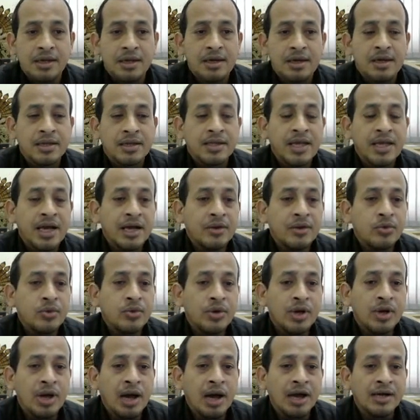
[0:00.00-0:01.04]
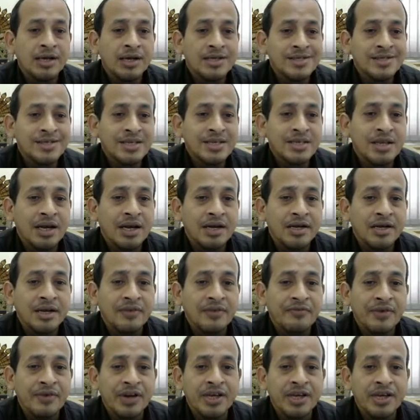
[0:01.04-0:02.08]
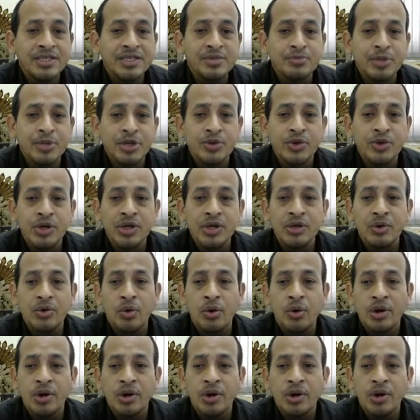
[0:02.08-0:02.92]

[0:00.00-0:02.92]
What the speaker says: Then we'll understand the difference between